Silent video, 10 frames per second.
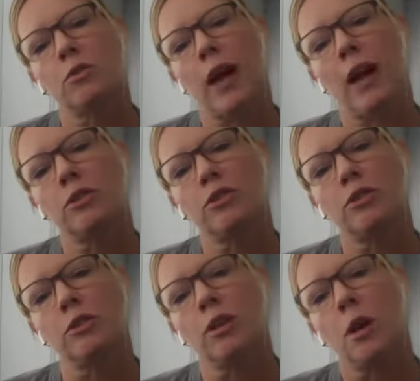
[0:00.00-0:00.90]
around
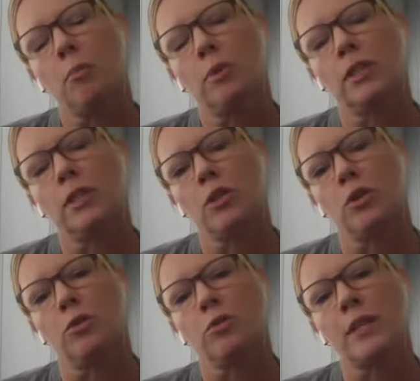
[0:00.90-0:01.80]
your big
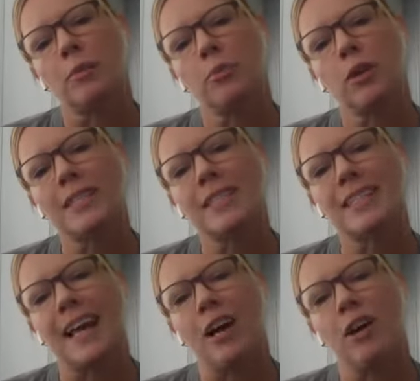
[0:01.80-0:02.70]
toes, like press
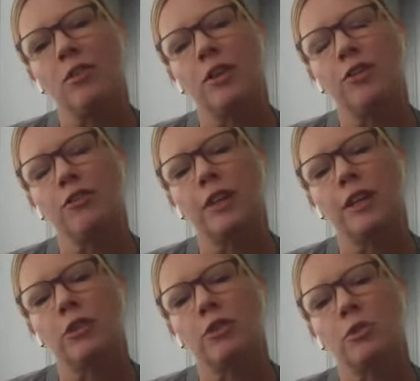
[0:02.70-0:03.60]
down on your
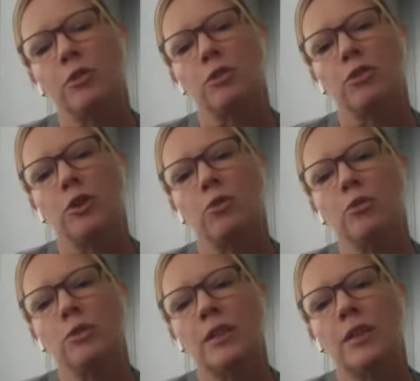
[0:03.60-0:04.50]
fingers with your
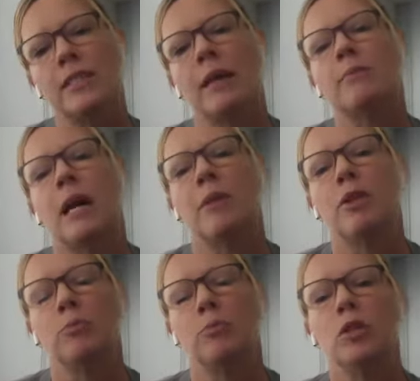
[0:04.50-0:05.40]
toes at the same time
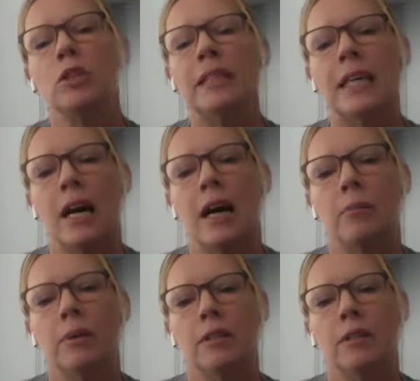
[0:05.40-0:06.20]
that you're pulling up.